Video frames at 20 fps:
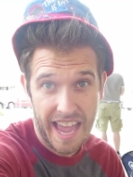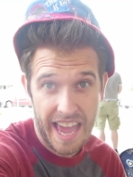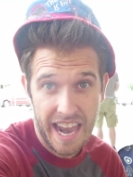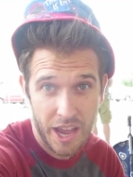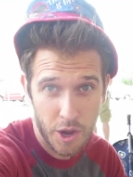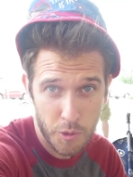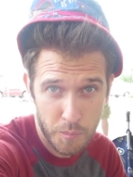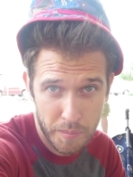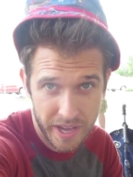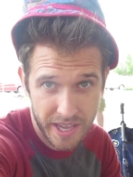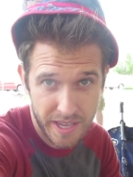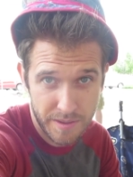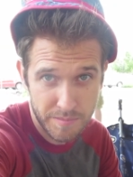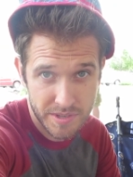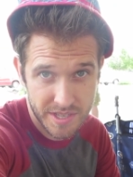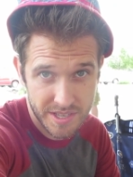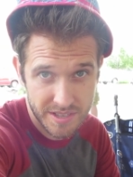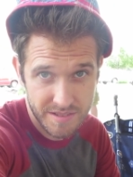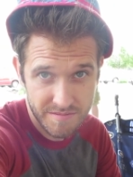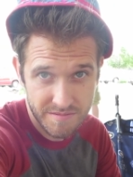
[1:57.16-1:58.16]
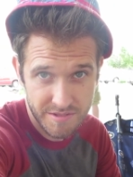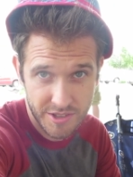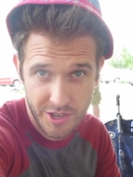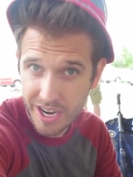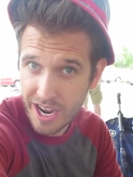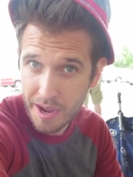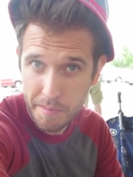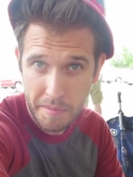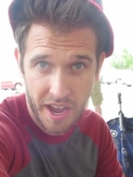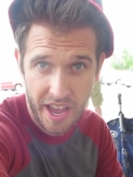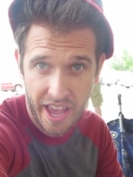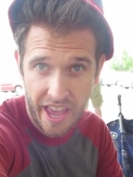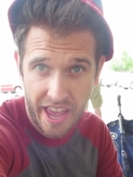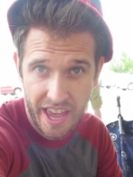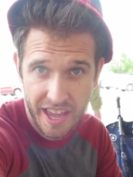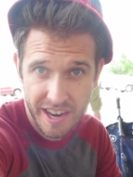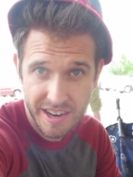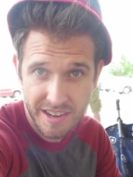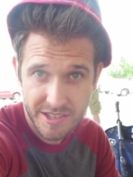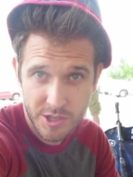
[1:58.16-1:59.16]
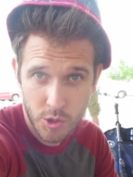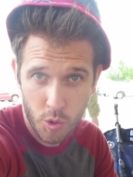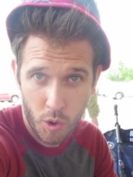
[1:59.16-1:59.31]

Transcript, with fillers: Hello, peeps. Do you like my hat? It's